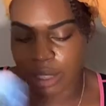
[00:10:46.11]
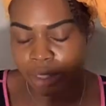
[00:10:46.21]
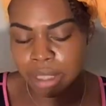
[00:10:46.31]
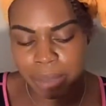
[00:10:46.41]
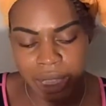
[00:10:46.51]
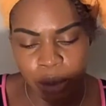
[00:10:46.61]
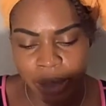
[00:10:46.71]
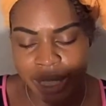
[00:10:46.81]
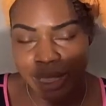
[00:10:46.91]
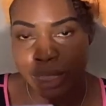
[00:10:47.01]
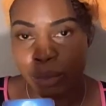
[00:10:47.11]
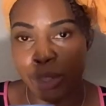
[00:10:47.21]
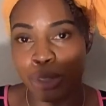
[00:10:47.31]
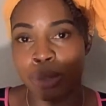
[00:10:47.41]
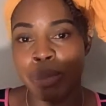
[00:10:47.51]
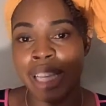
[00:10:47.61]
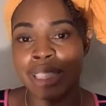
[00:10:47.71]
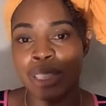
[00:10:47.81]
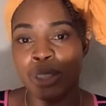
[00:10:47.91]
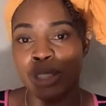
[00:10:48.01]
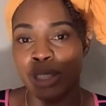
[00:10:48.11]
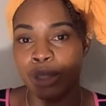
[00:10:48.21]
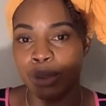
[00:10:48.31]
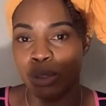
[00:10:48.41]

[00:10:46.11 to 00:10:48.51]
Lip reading: You could be unaware that someone's doing magic on you.